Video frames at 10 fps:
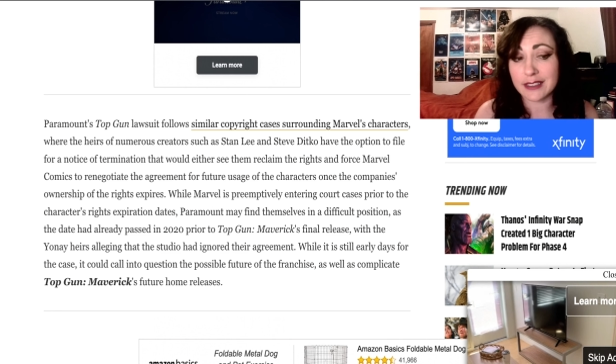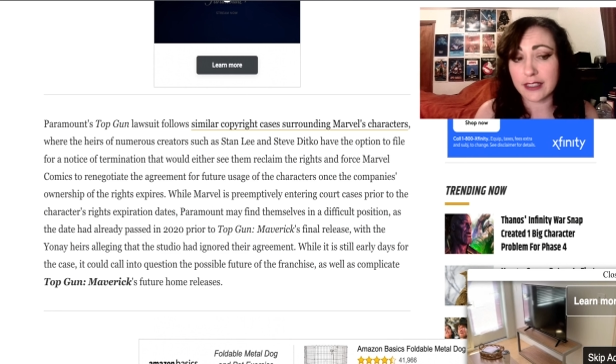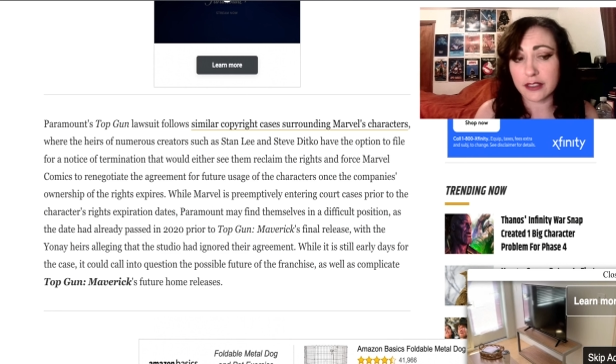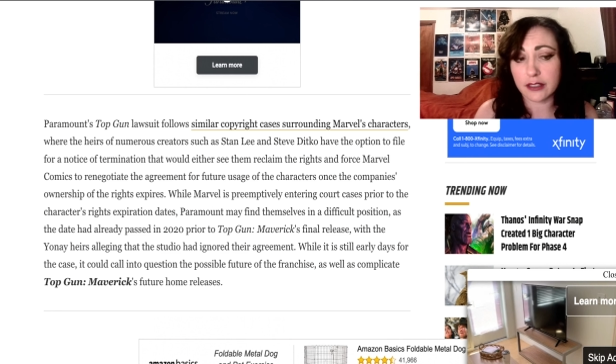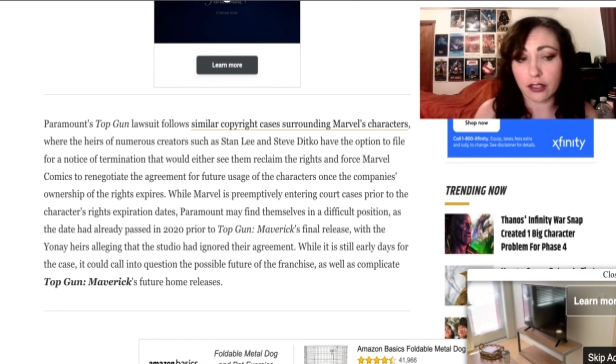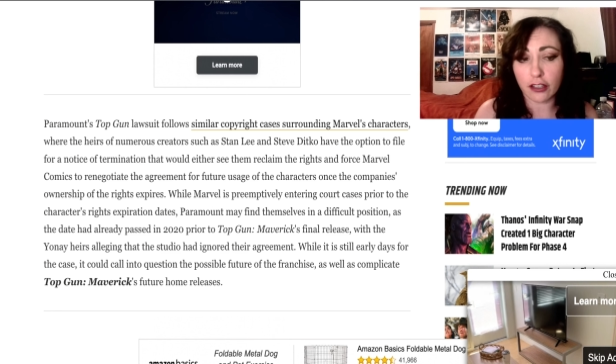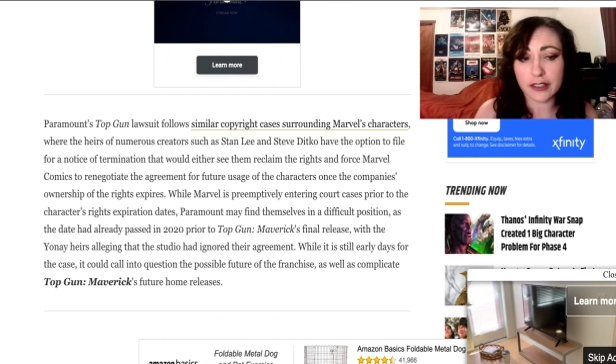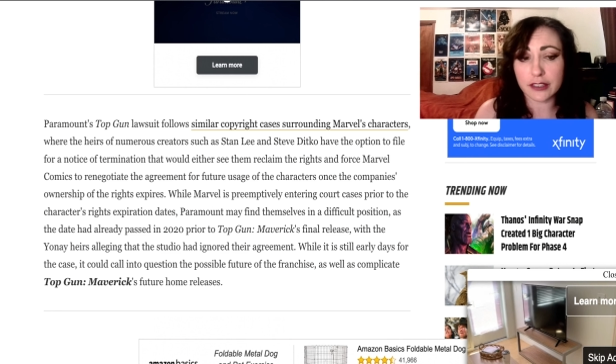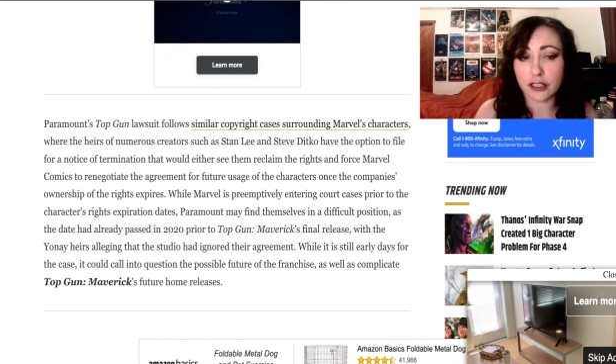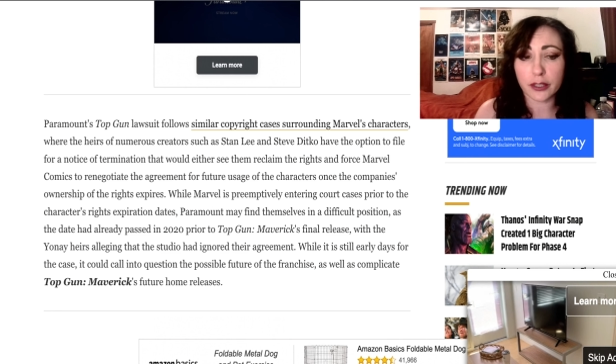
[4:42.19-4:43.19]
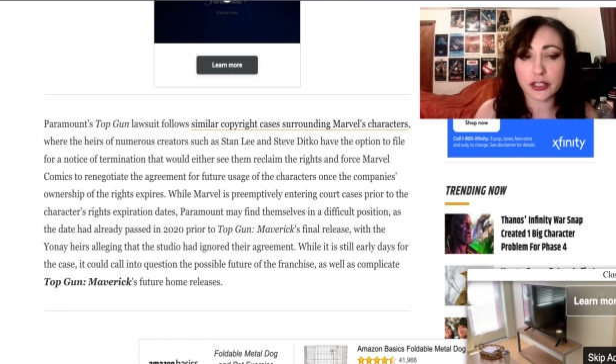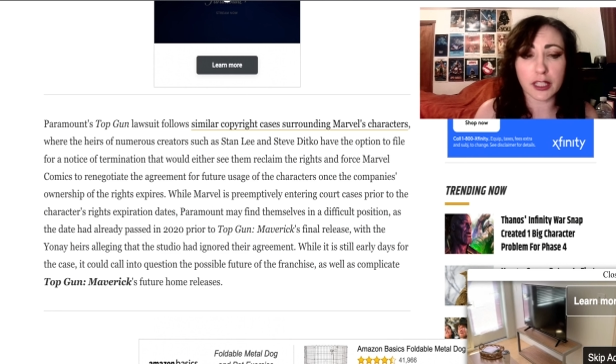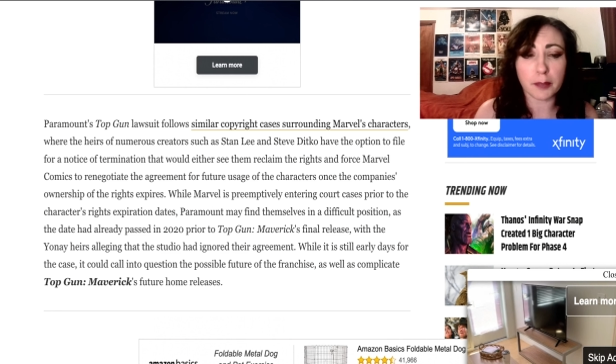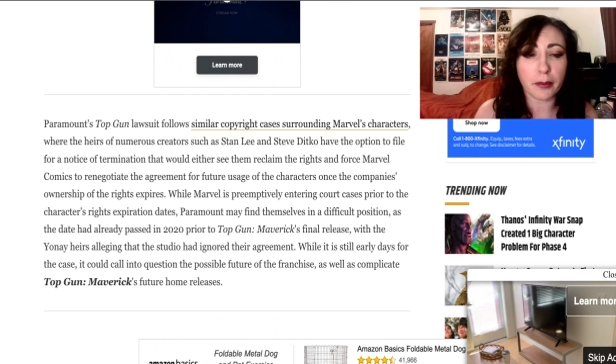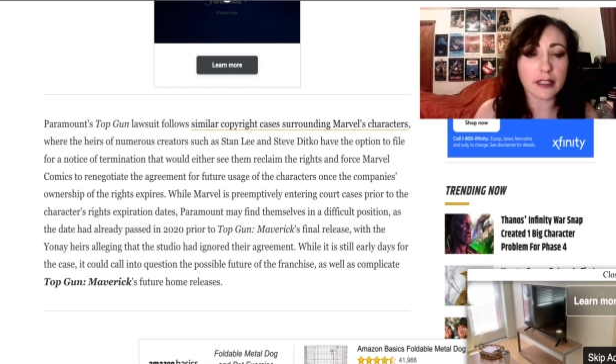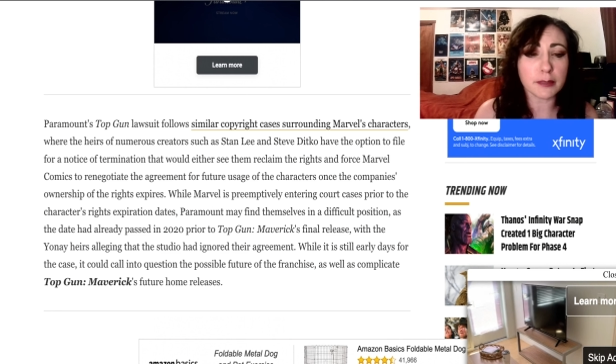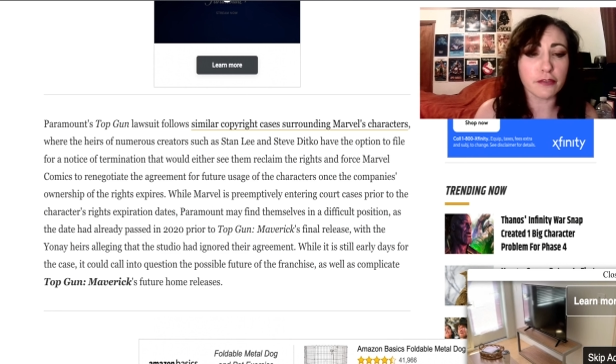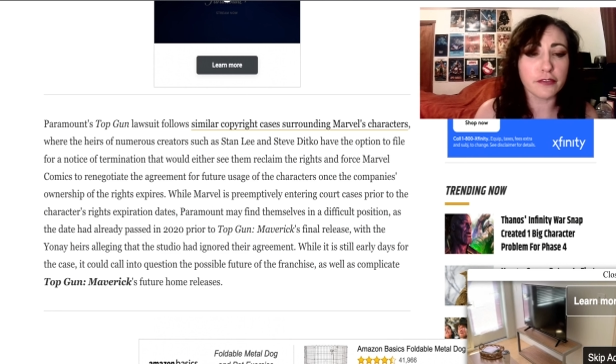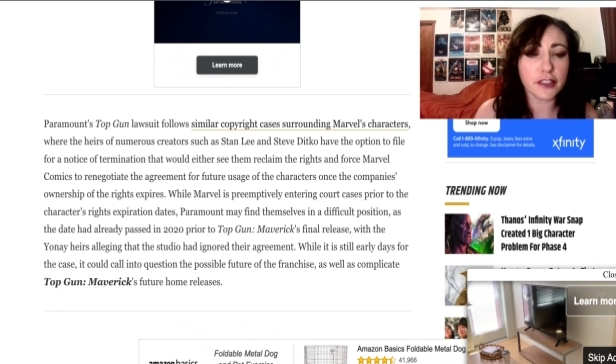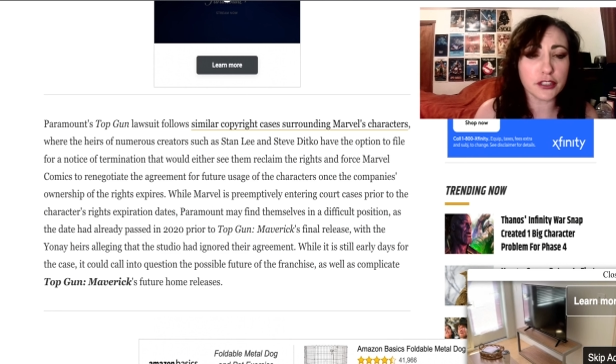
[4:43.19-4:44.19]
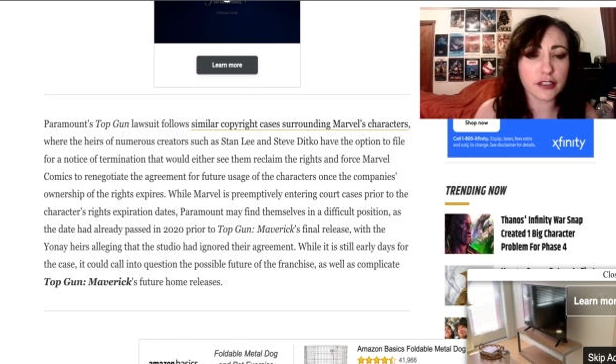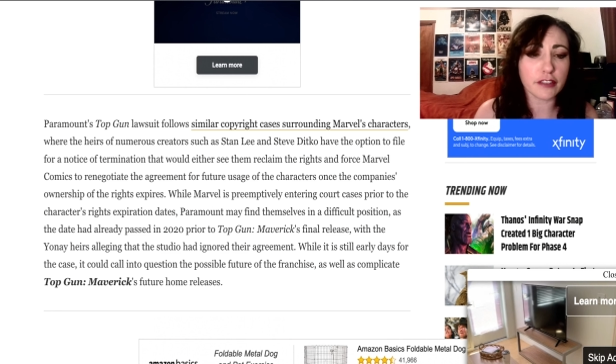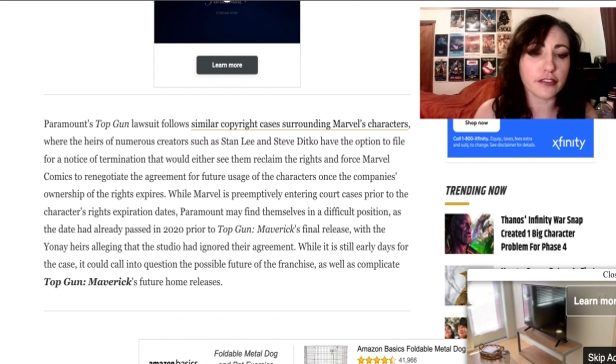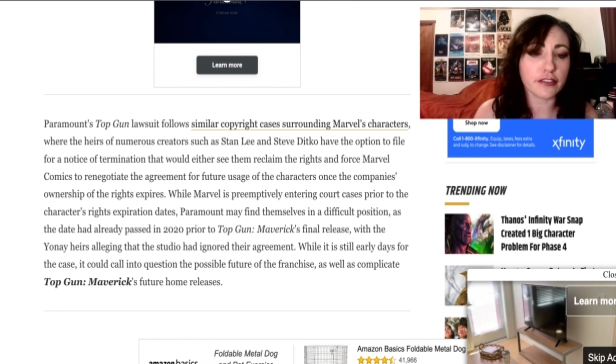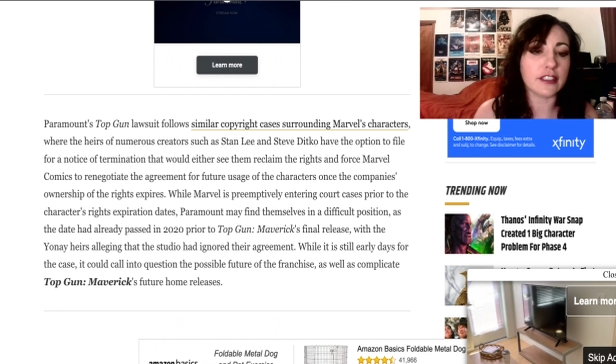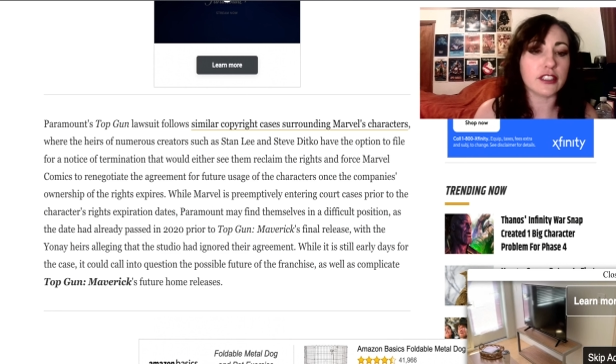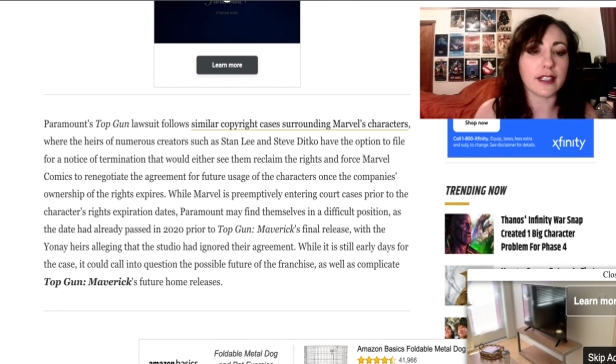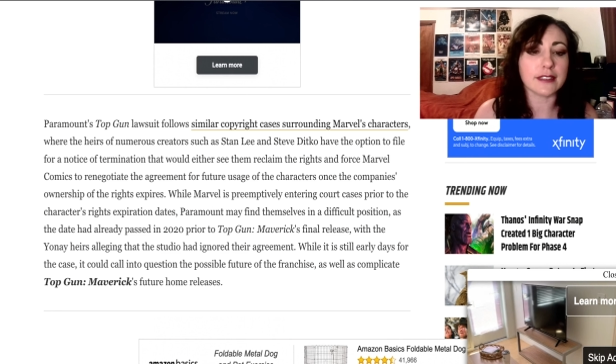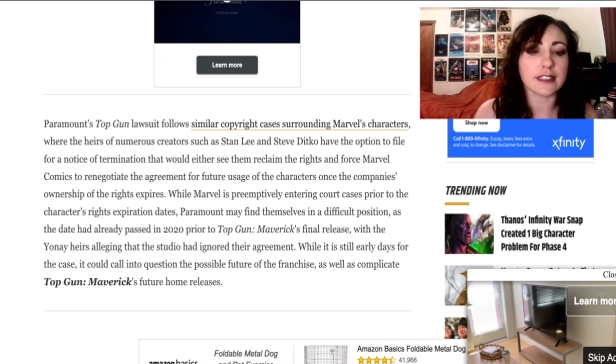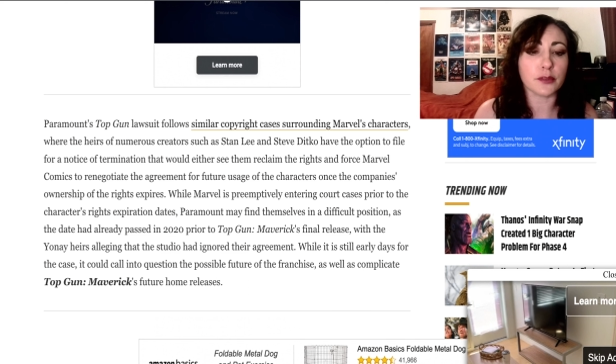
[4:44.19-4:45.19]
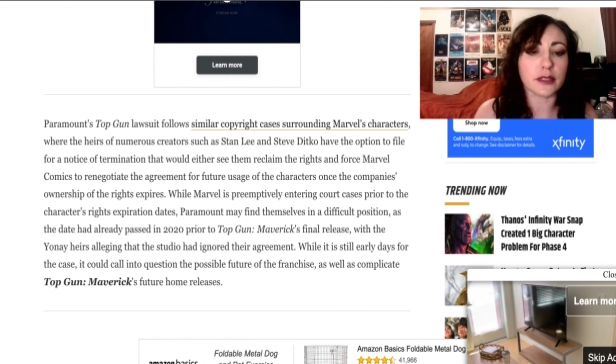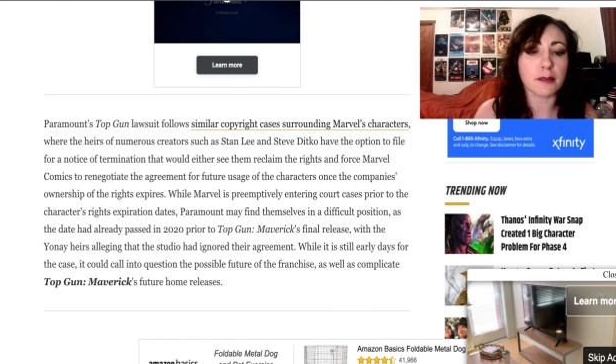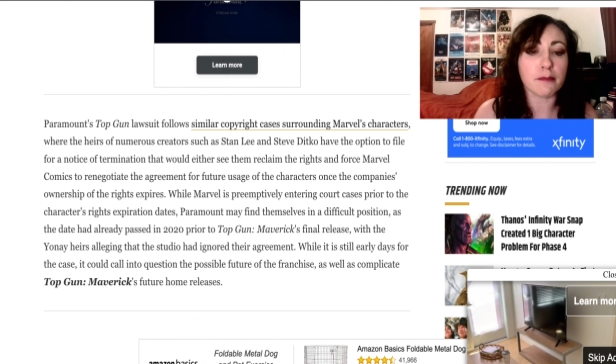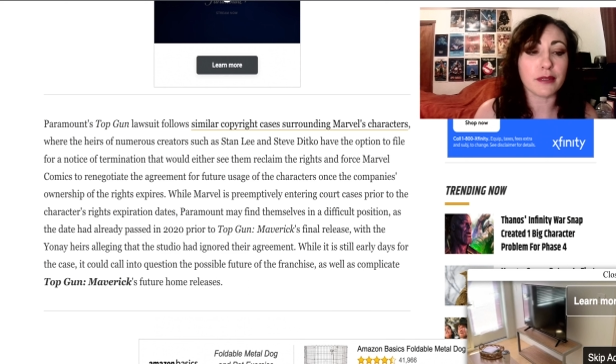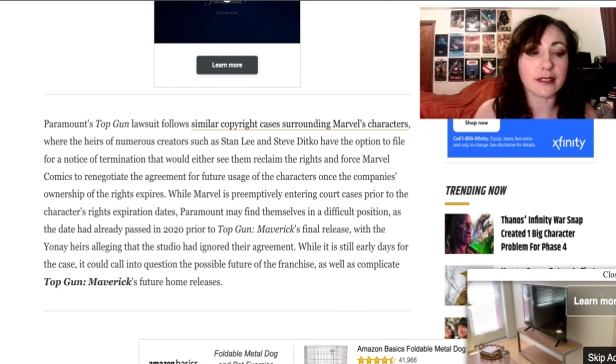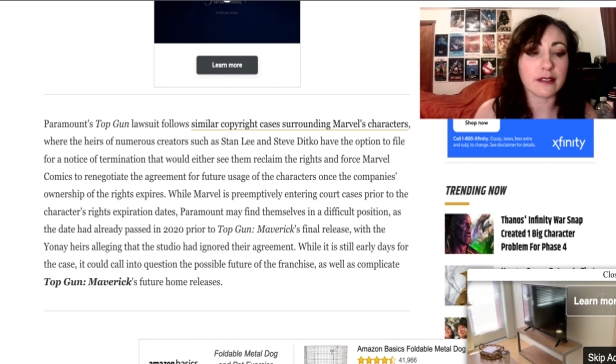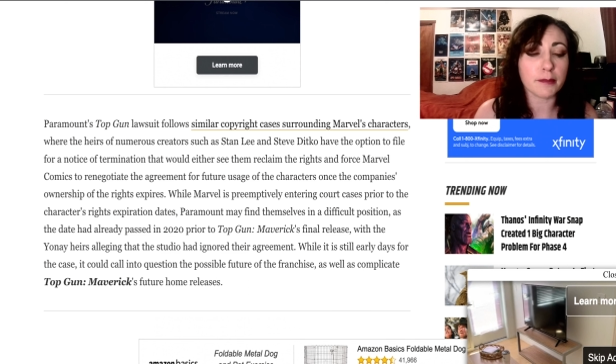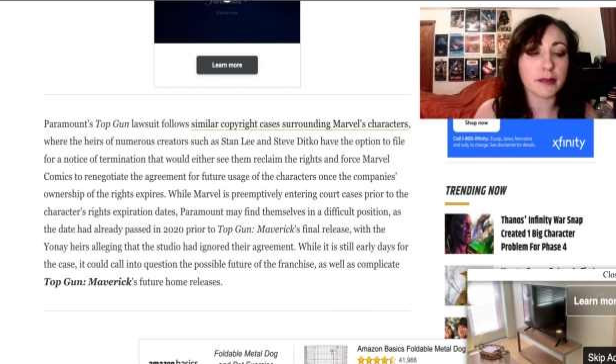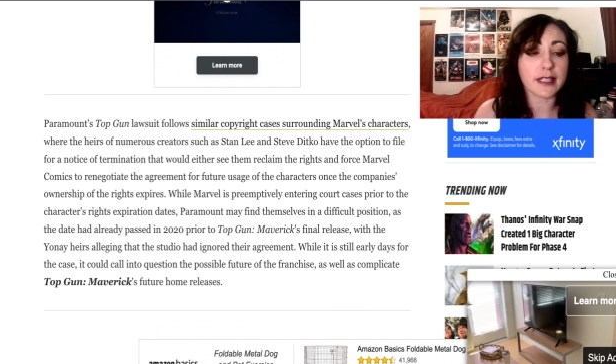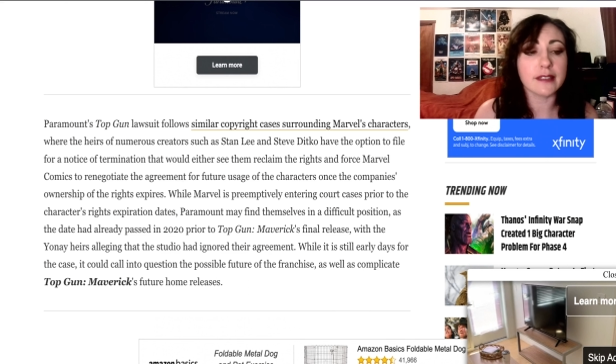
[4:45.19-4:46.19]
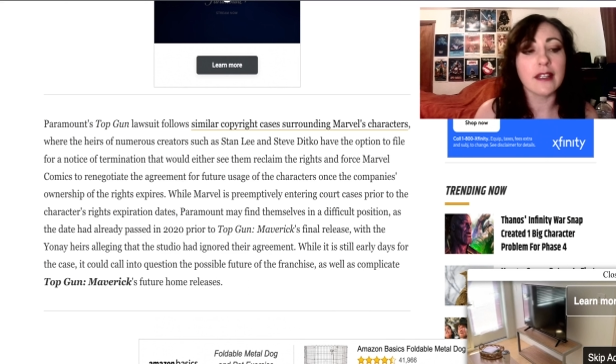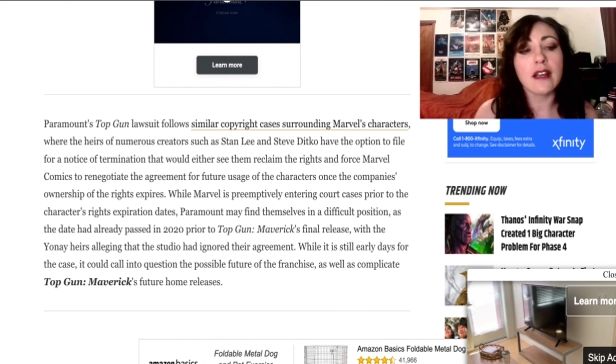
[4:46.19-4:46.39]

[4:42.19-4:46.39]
it could call into question the possible future of the franchise, as well as compl complicate